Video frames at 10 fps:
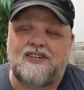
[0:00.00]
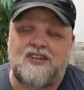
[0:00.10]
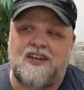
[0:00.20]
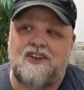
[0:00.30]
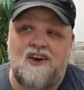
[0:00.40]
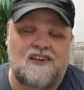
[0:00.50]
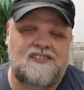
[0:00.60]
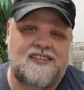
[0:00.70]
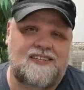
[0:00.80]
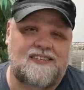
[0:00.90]
I actually had
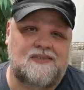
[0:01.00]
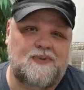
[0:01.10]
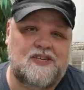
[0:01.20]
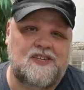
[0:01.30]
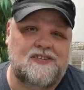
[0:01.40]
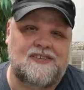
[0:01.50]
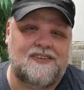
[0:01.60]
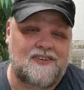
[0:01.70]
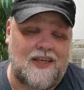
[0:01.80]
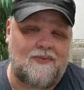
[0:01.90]
not seen this species
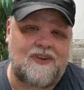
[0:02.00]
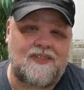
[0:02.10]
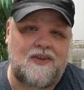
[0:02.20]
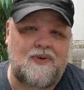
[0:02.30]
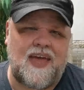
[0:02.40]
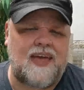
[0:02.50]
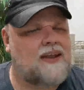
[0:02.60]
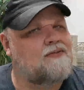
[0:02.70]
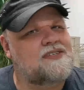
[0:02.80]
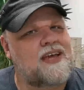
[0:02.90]
until I went to the UK,
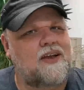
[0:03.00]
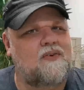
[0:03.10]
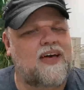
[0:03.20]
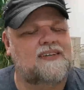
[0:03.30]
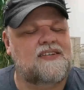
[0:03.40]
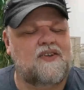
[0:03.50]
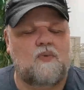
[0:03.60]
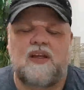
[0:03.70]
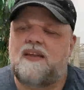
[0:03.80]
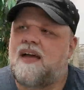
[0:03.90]
and I was like, oh, that's a
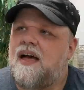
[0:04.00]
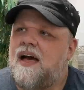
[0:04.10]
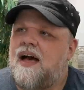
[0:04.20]
new one.